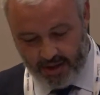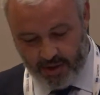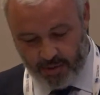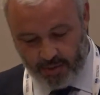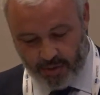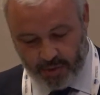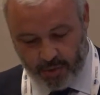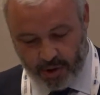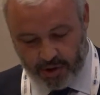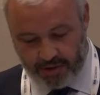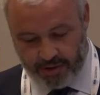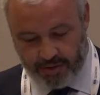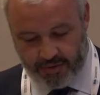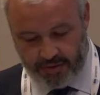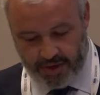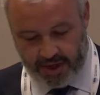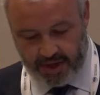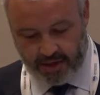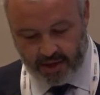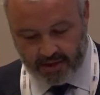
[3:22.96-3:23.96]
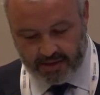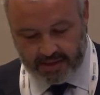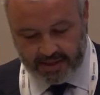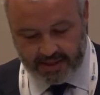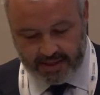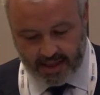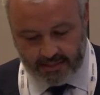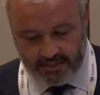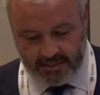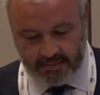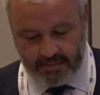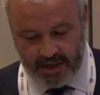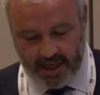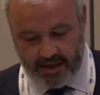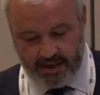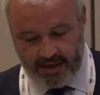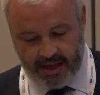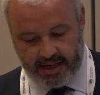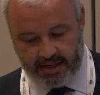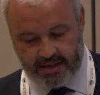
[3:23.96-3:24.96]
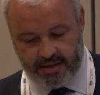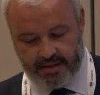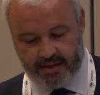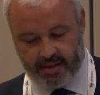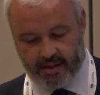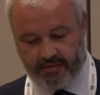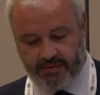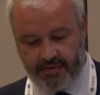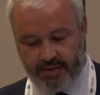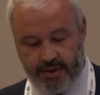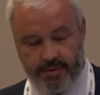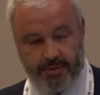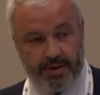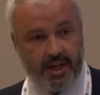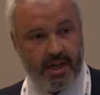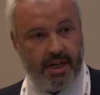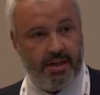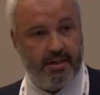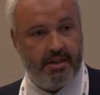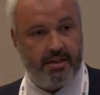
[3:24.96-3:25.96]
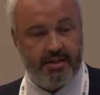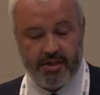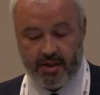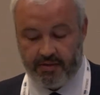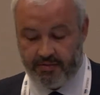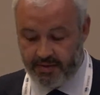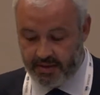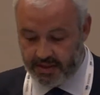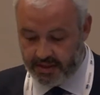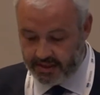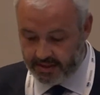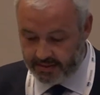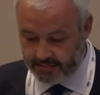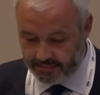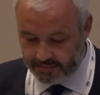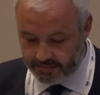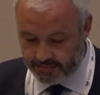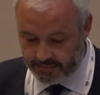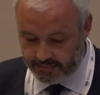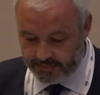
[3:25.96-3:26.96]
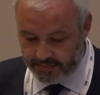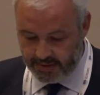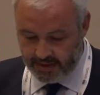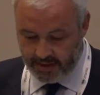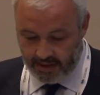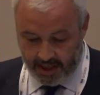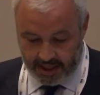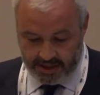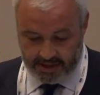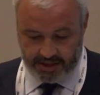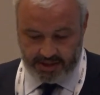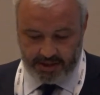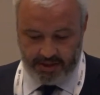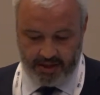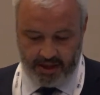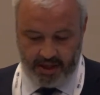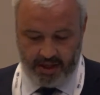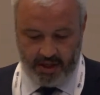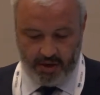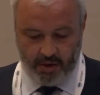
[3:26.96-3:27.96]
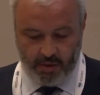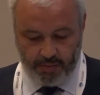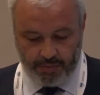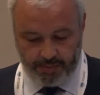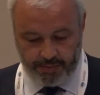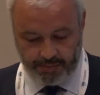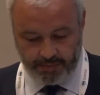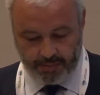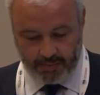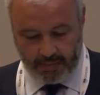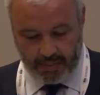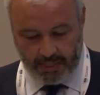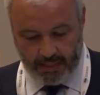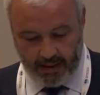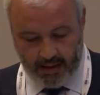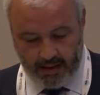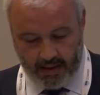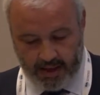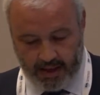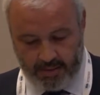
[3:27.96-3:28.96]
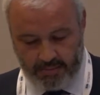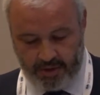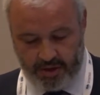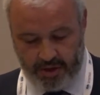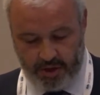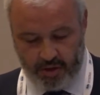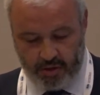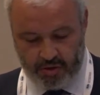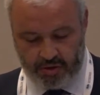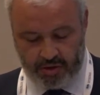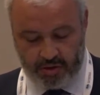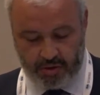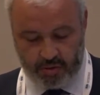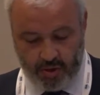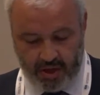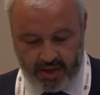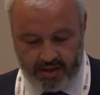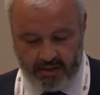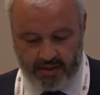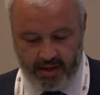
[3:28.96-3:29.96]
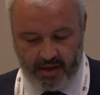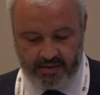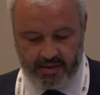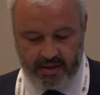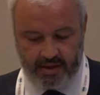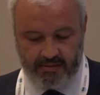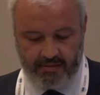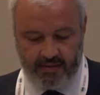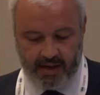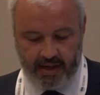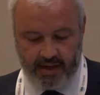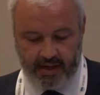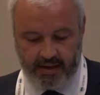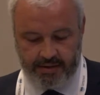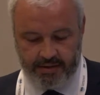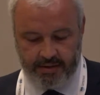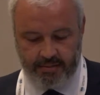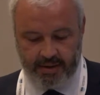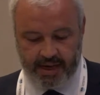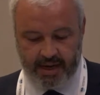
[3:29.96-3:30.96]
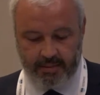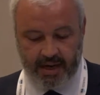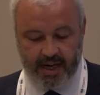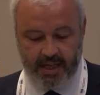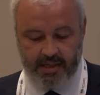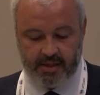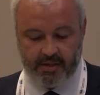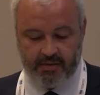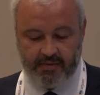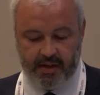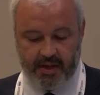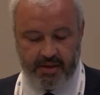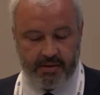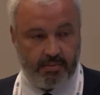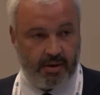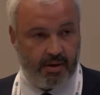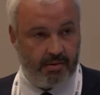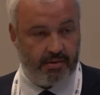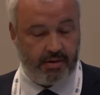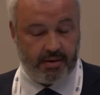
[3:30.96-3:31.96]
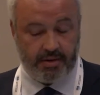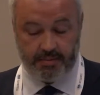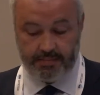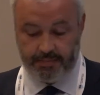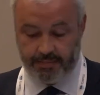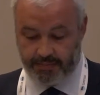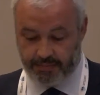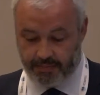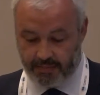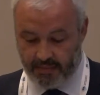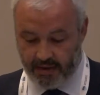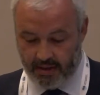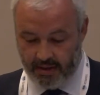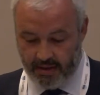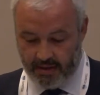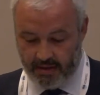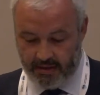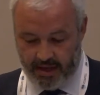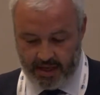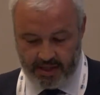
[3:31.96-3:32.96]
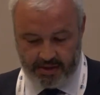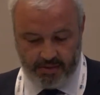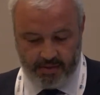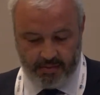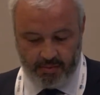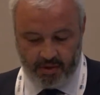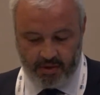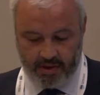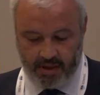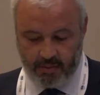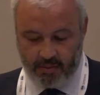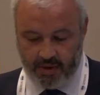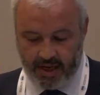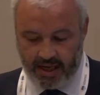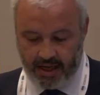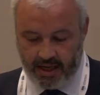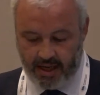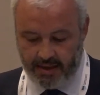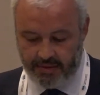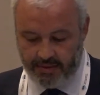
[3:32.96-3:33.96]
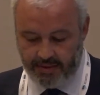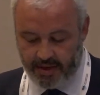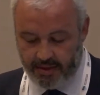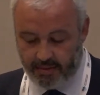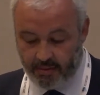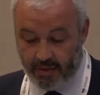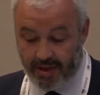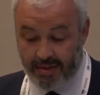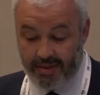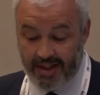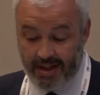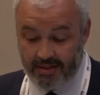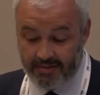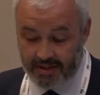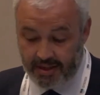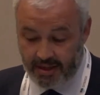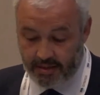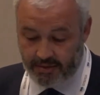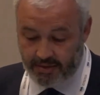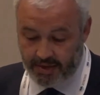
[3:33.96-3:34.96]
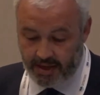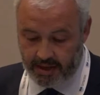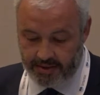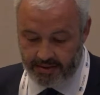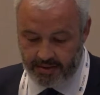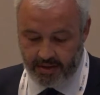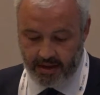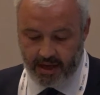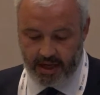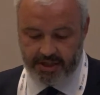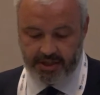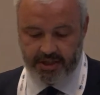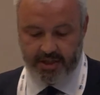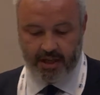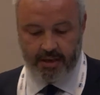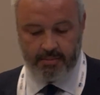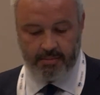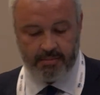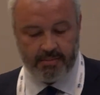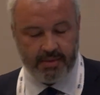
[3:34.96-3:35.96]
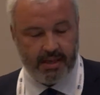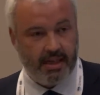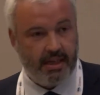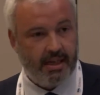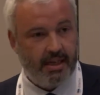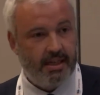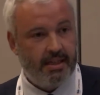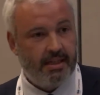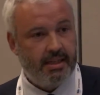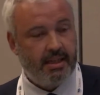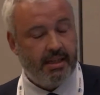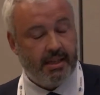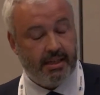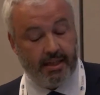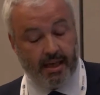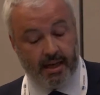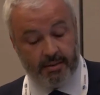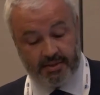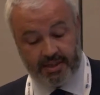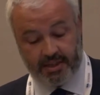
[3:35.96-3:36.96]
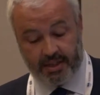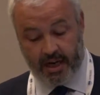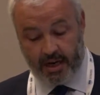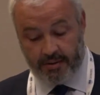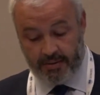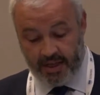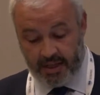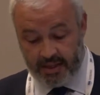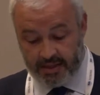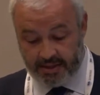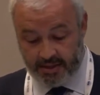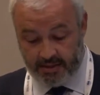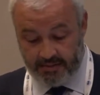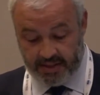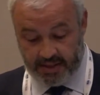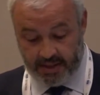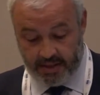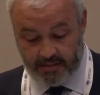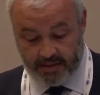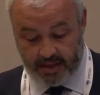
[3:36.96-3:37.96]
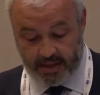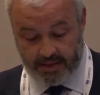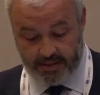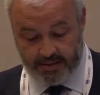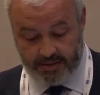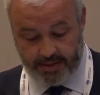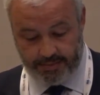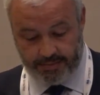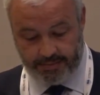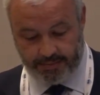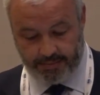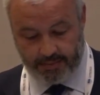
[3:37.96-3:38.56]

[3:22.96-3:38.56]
We water 3.7 million hectares of irrigated surface, the largest in the EU, and produce 20,500 megabytes of hydropower, thanks to the more than 1,300 large dams currently in service in our country.